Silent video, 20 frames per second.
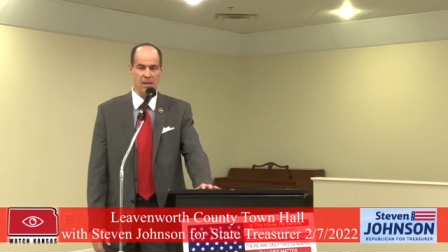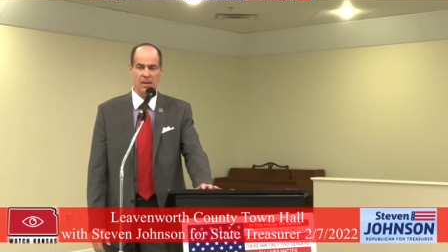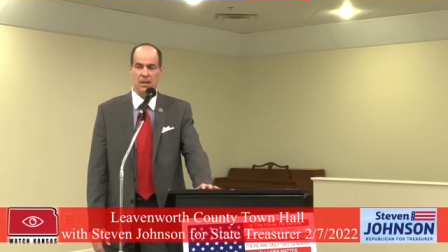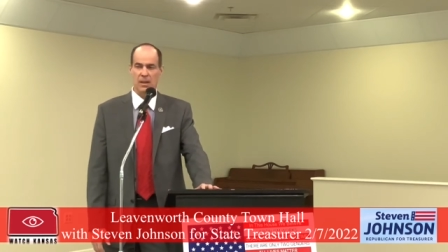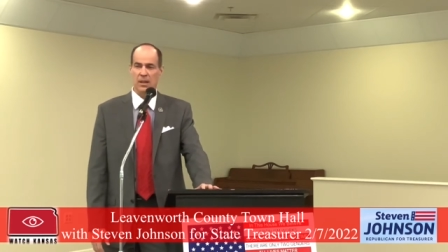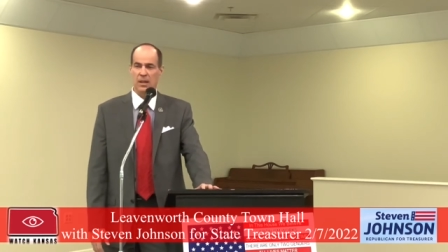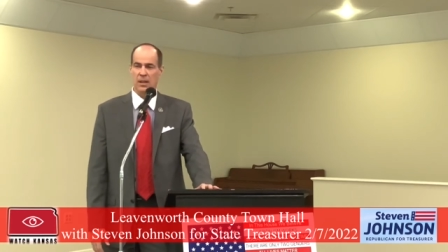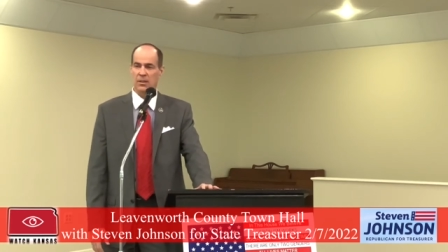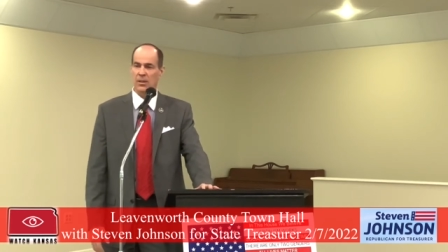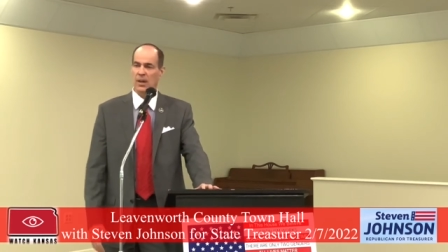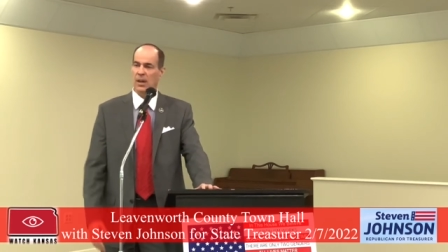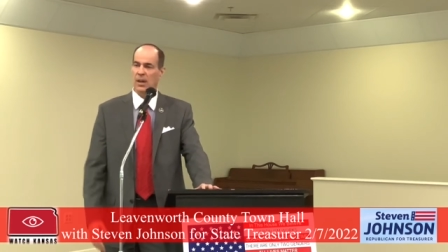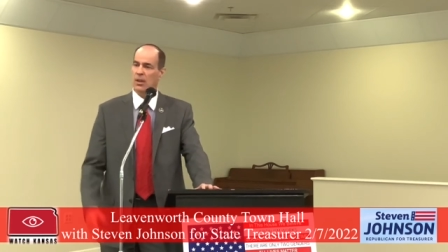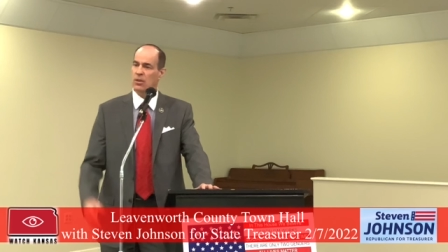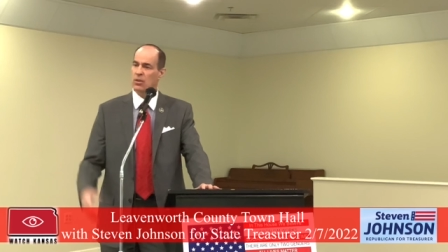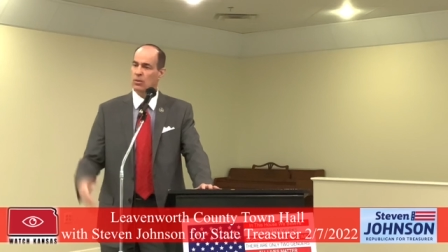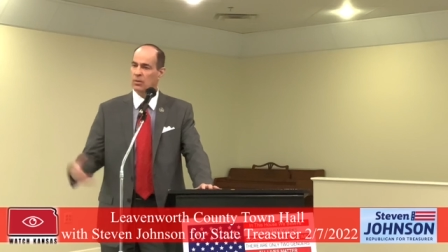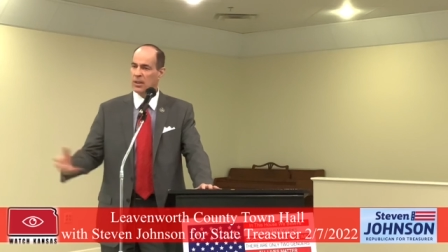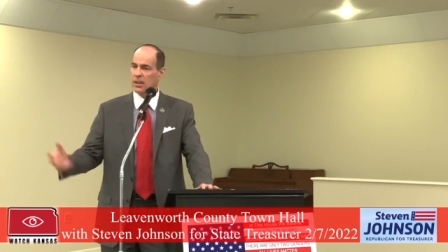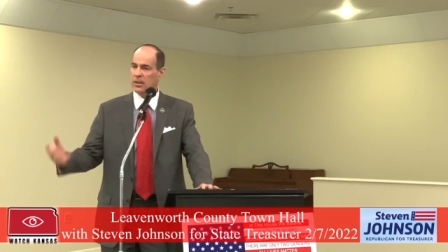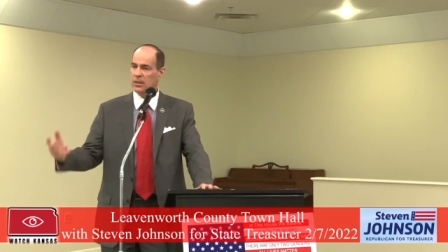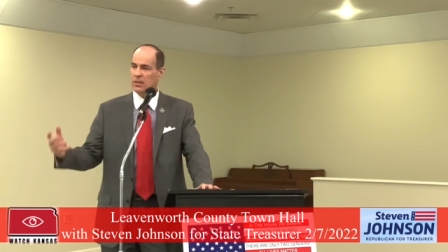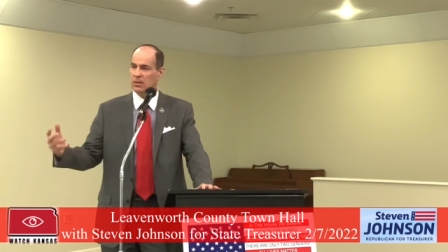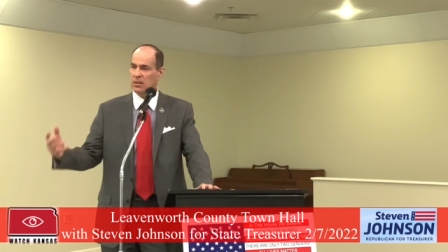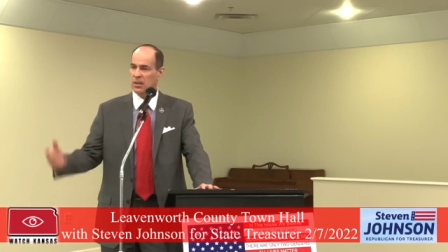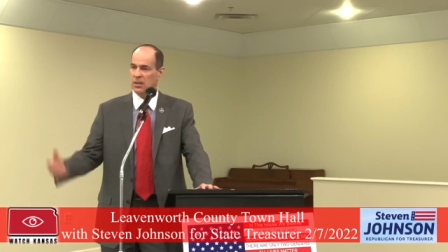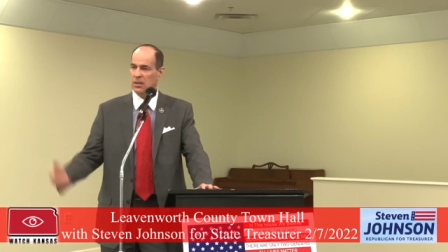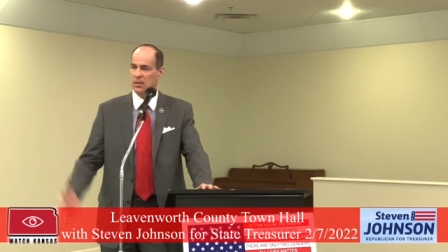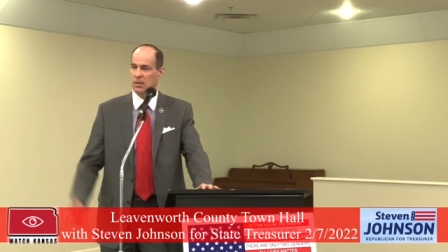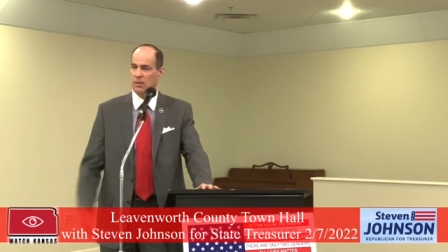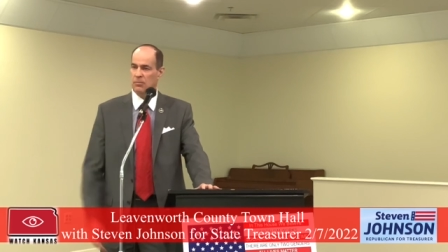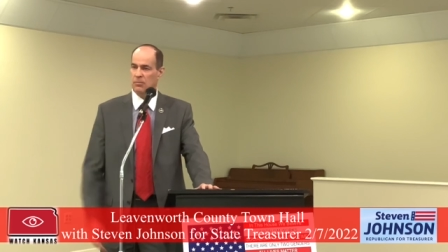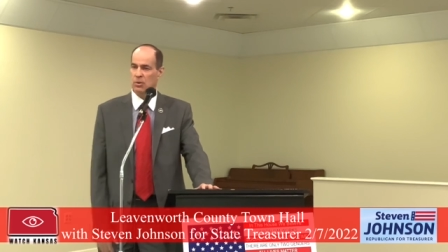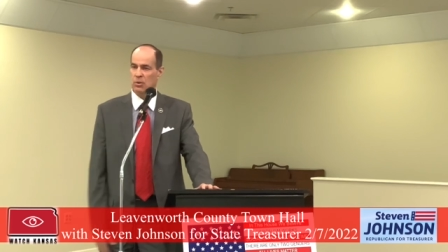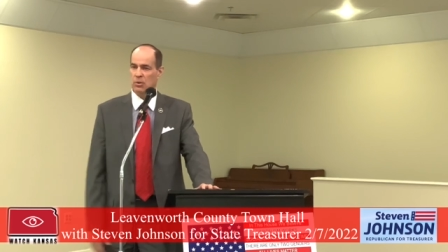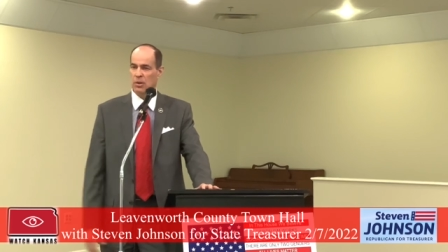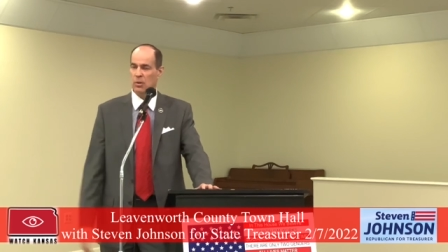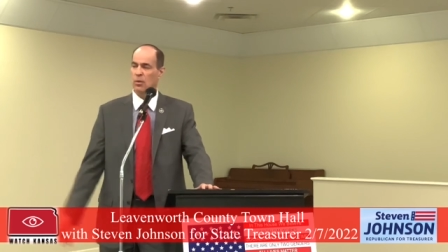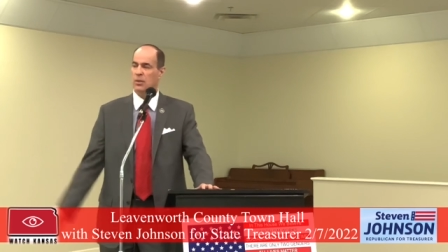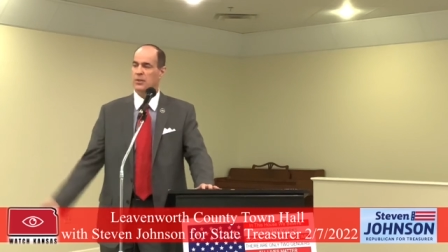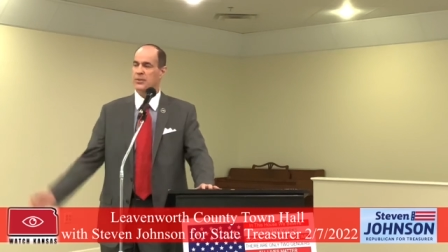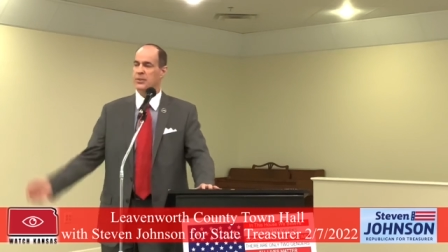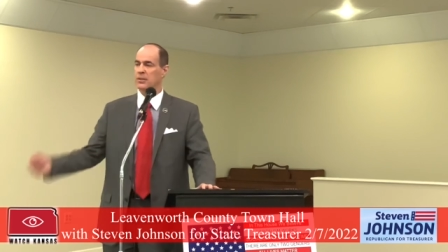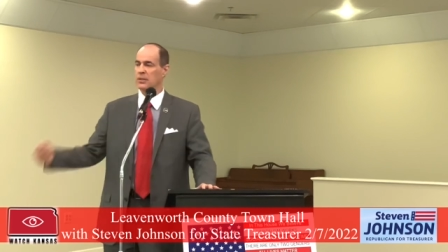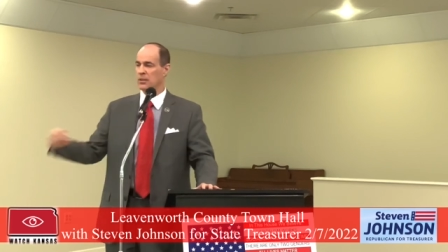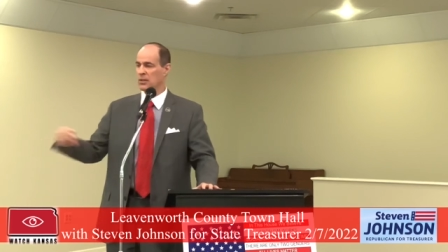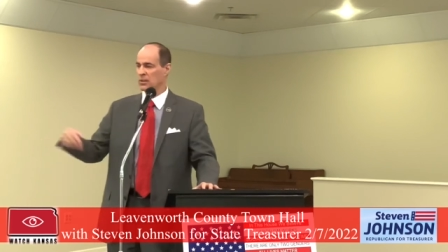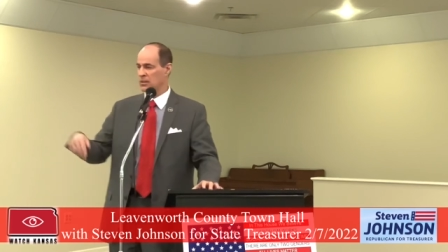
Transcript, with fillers: Uh, the other related thing that I'm doing while still